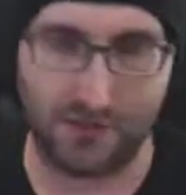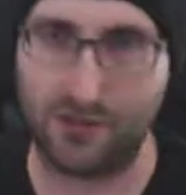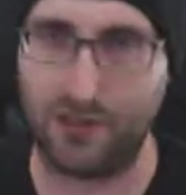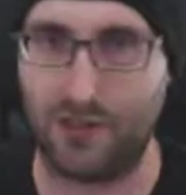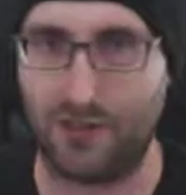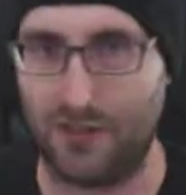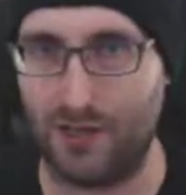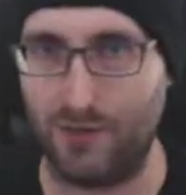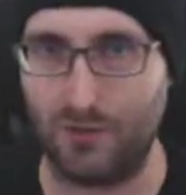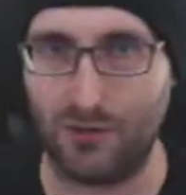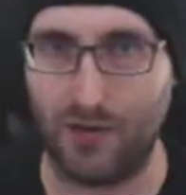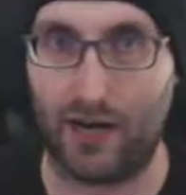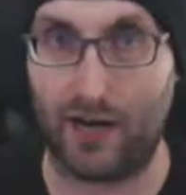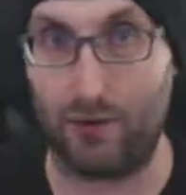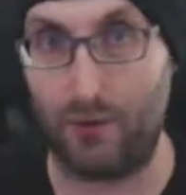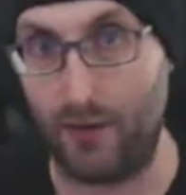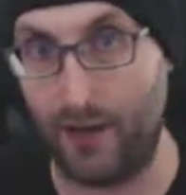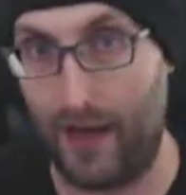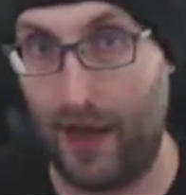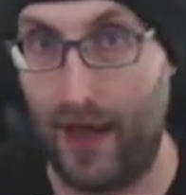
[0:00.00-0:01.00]
so you can keep
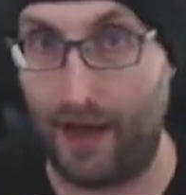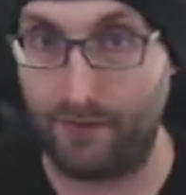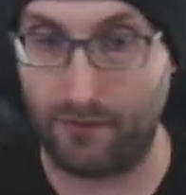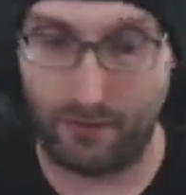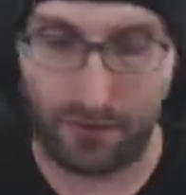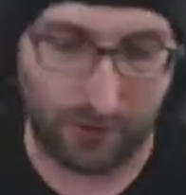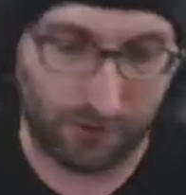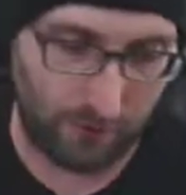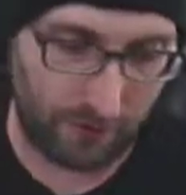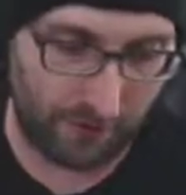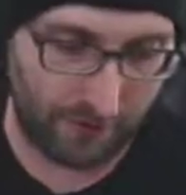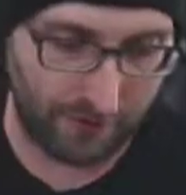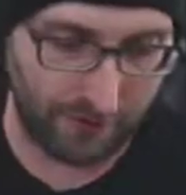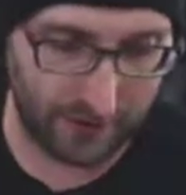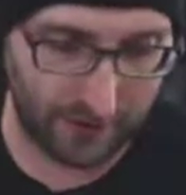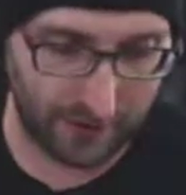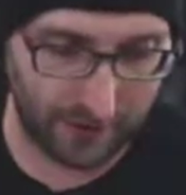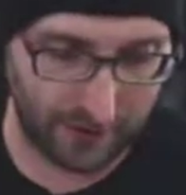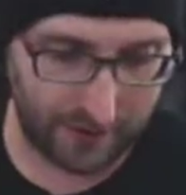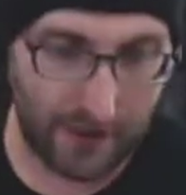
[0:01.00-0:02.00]
track of what you have and what you want,
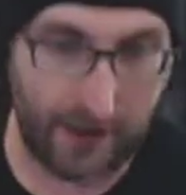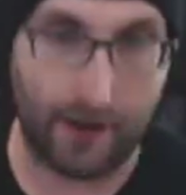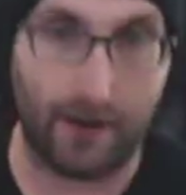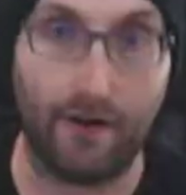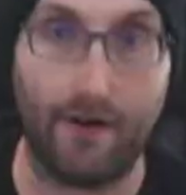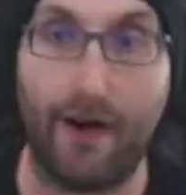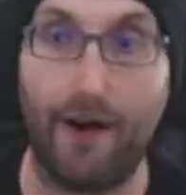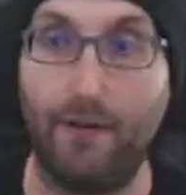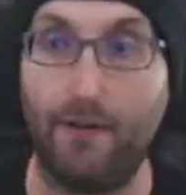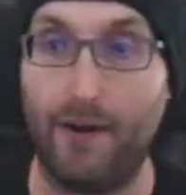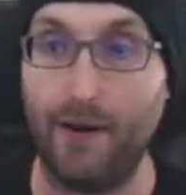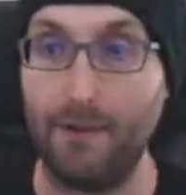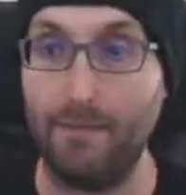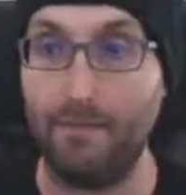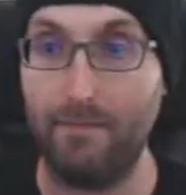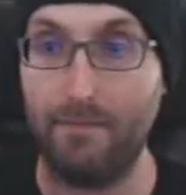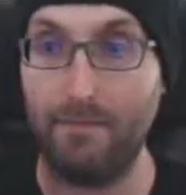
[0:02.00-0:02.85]
things like that. All right, ready?